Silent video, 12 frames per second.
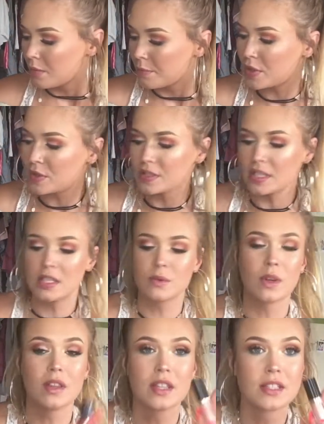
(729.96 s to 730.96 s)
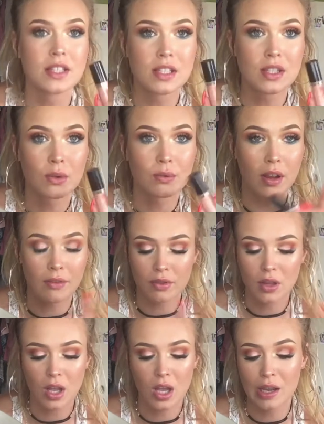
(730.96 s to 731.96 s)
use this one. This is the
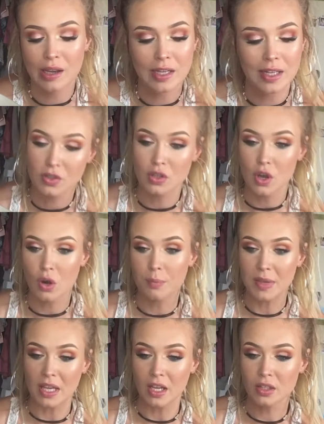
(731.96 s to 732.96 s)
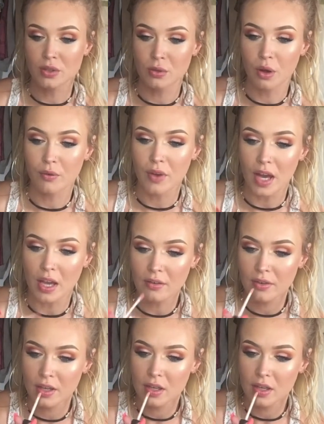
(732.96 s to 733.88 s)
Revlon Snow Pink 205.